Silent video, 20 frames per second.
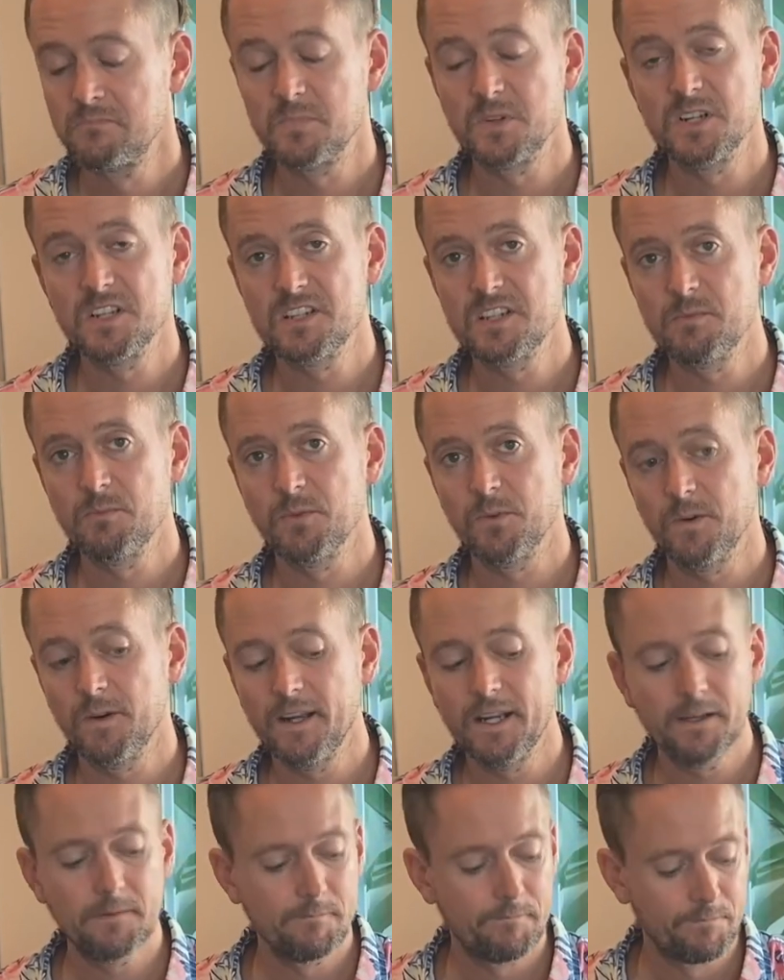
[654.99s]
Pretty simple,
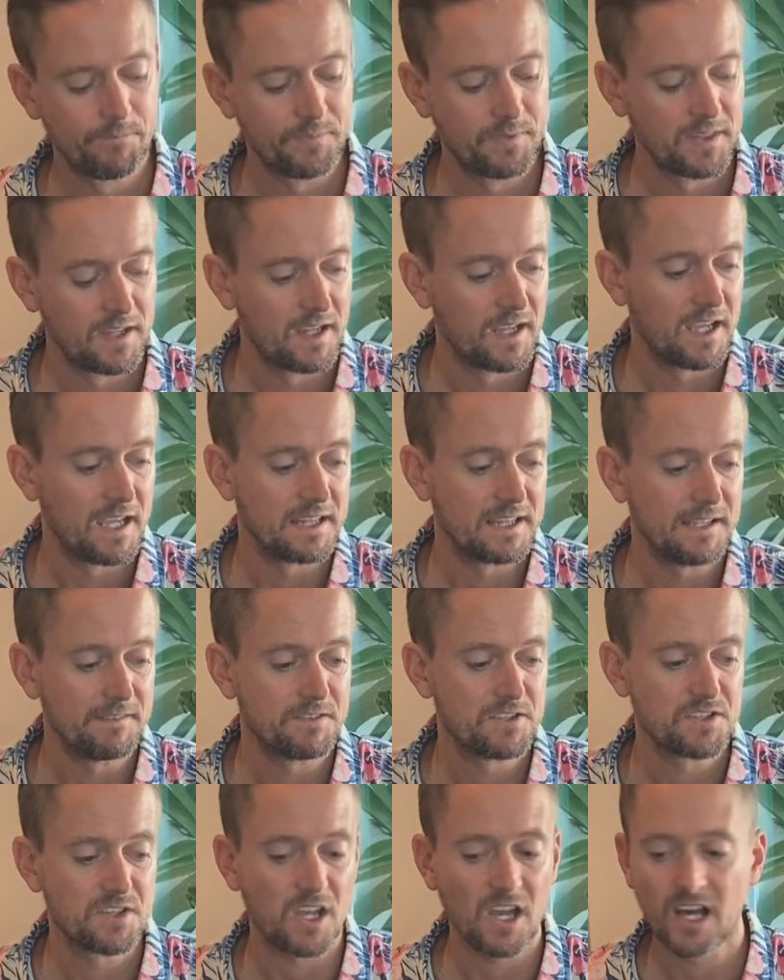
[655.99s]
right? And
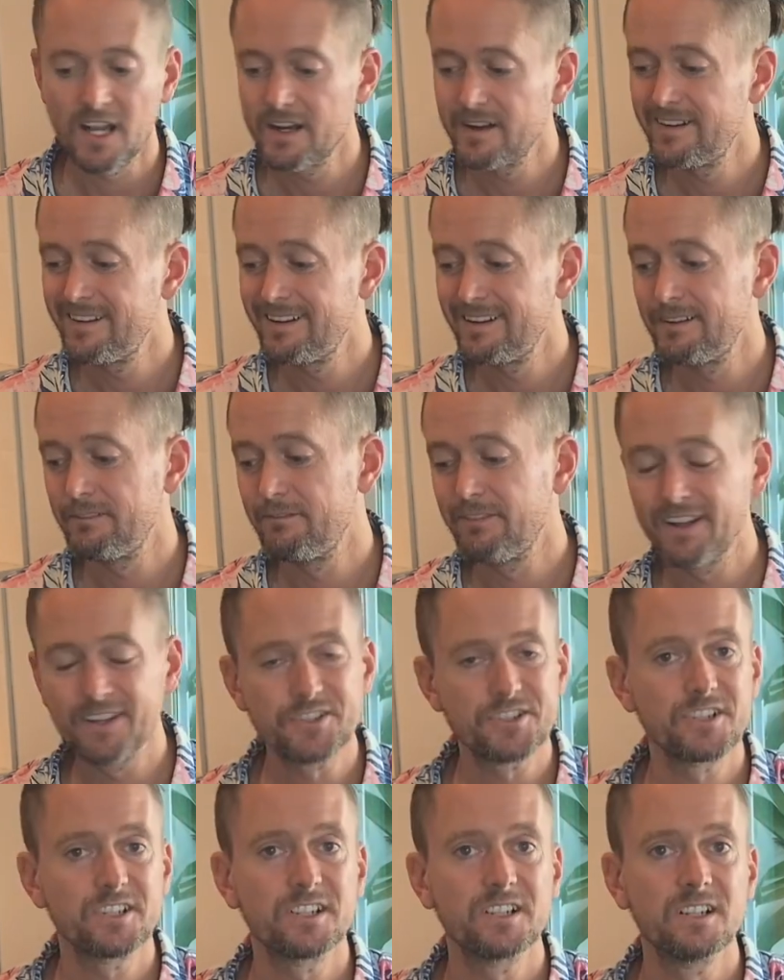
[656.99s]
they've just gone on an
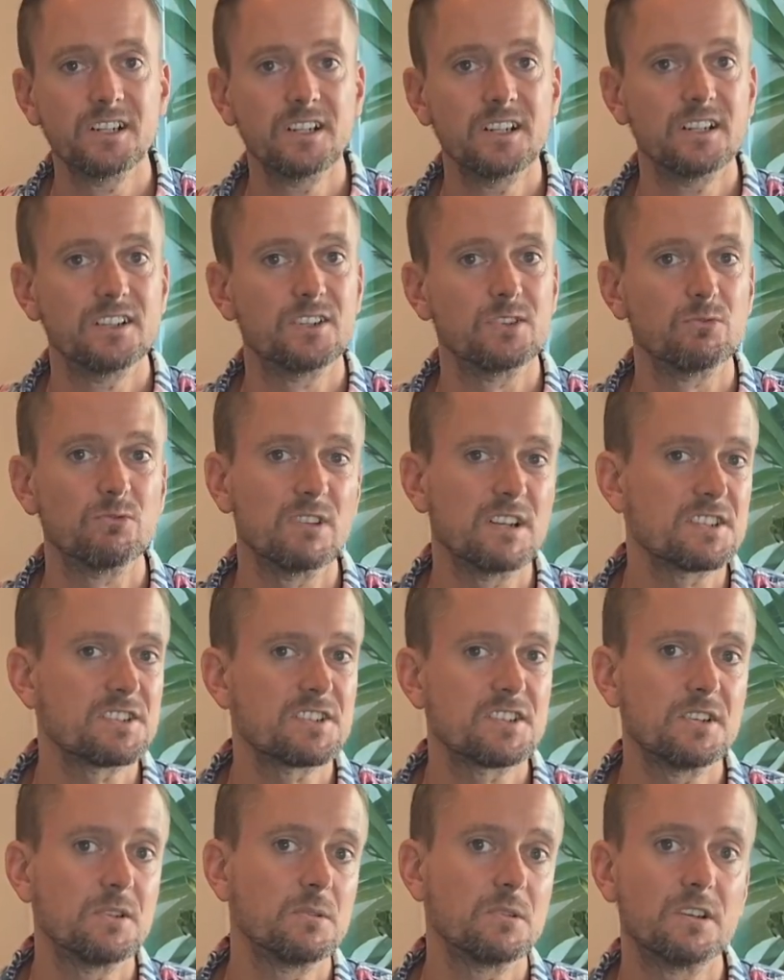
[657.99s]
adventure to
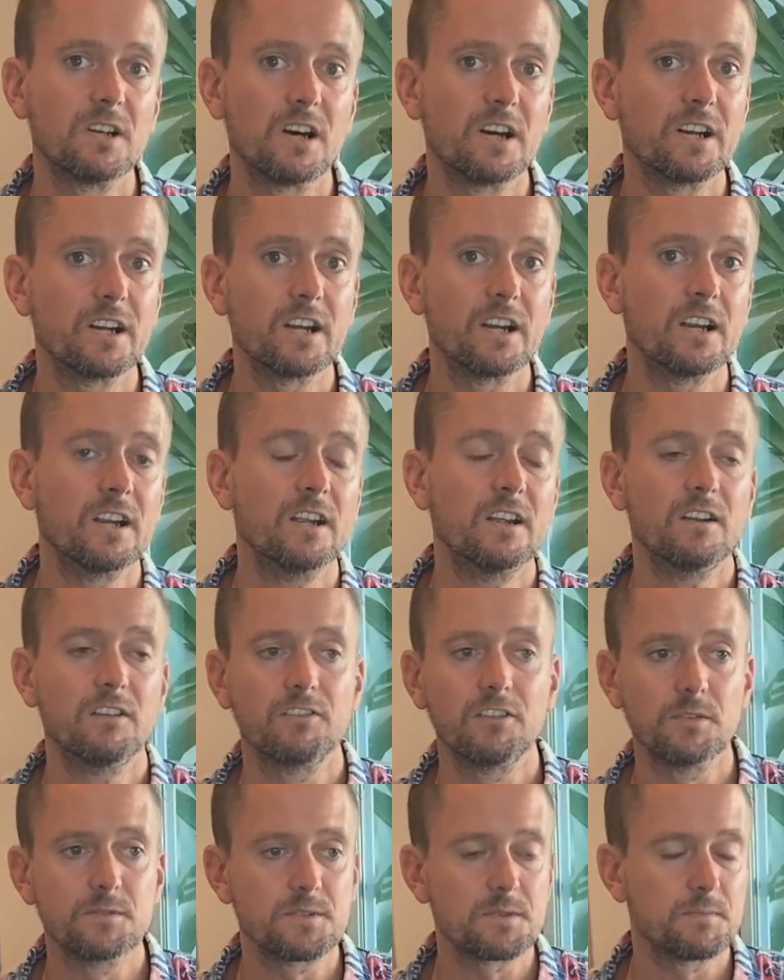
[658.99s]
rescue a daughter
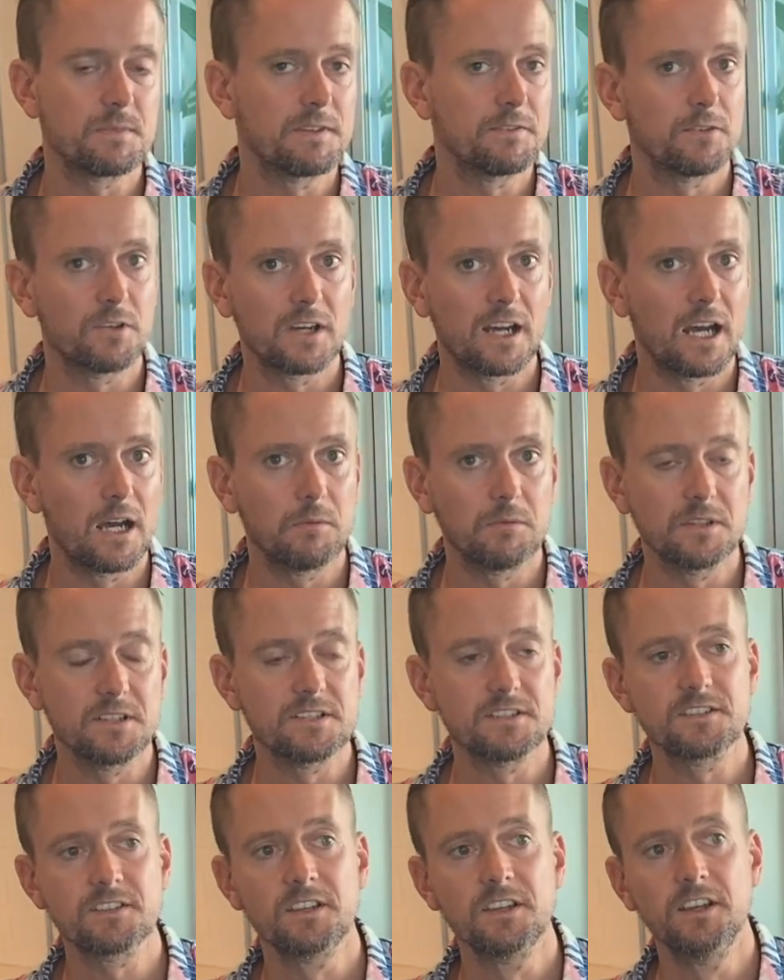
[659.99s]
from some evil
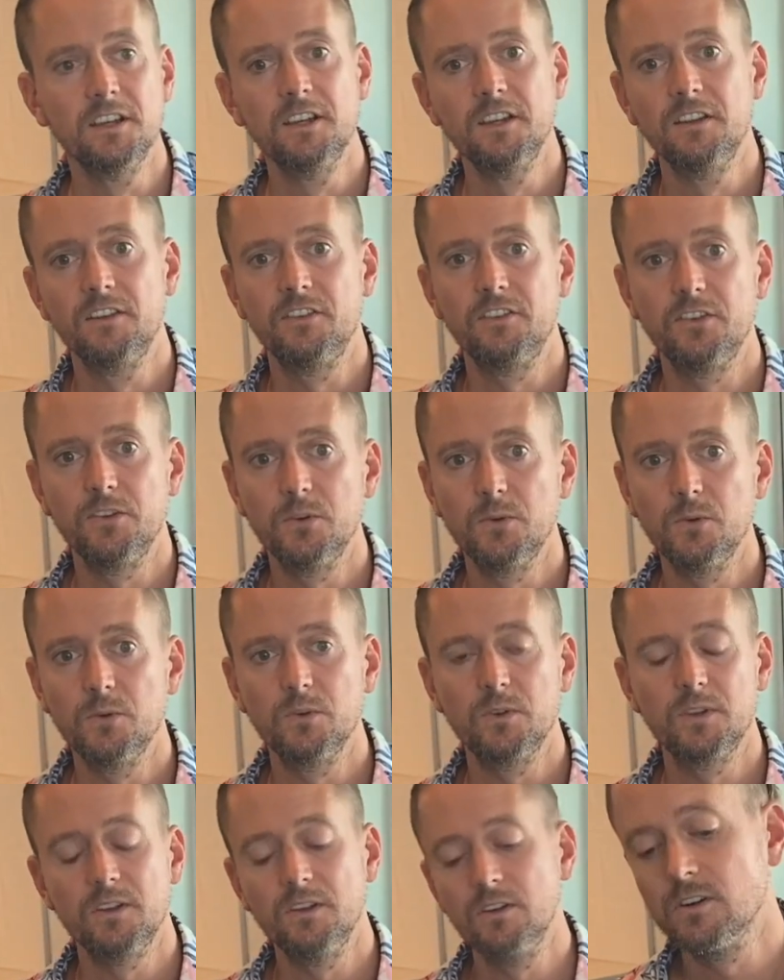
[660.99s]
goblins
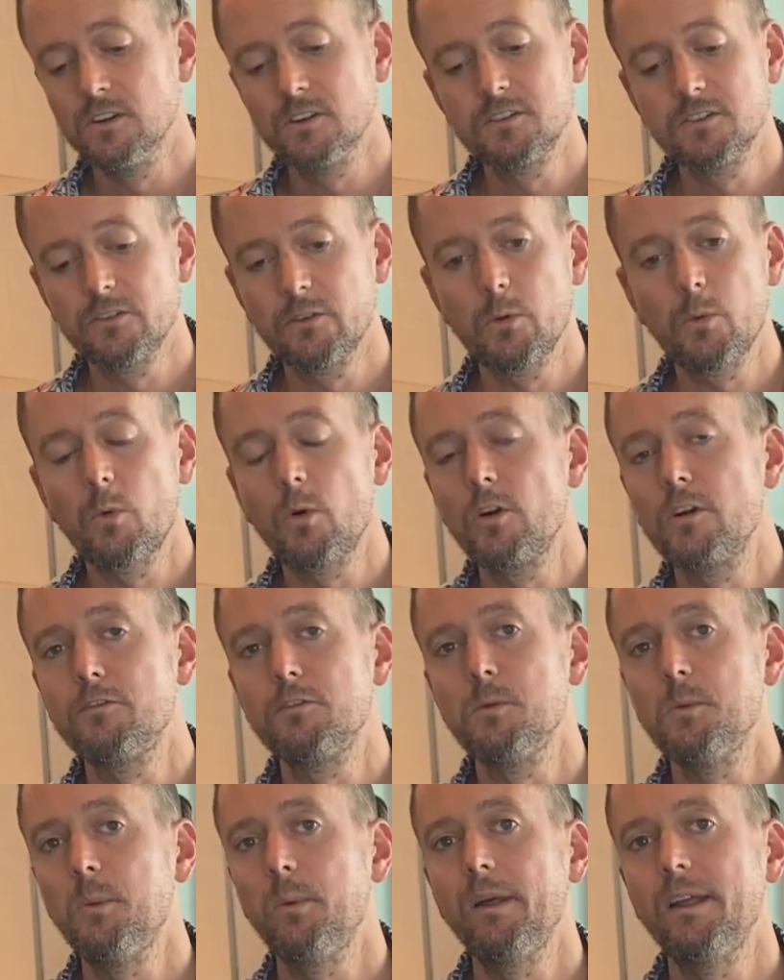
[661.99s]
to earn the reward
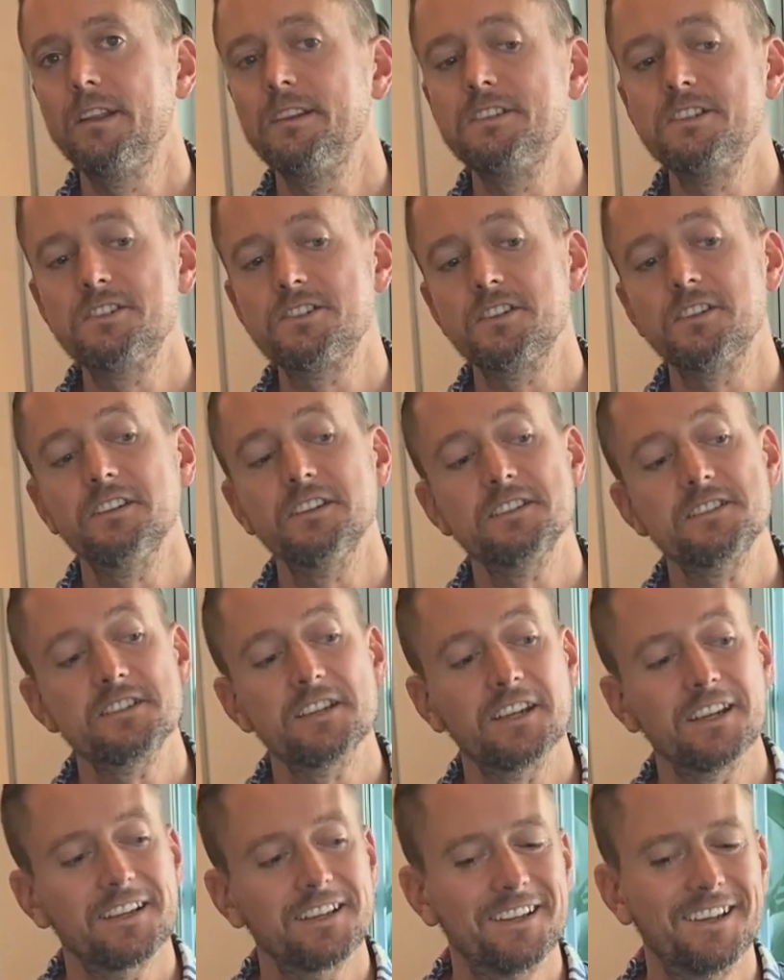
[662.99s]
from a politician, let's
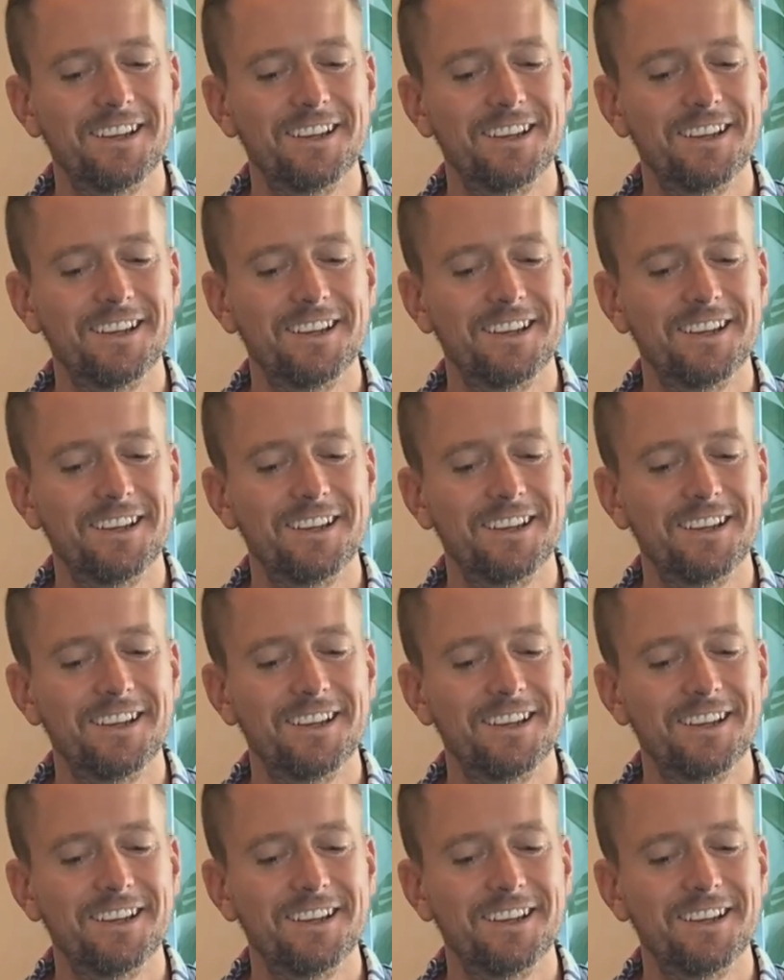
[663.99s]
say.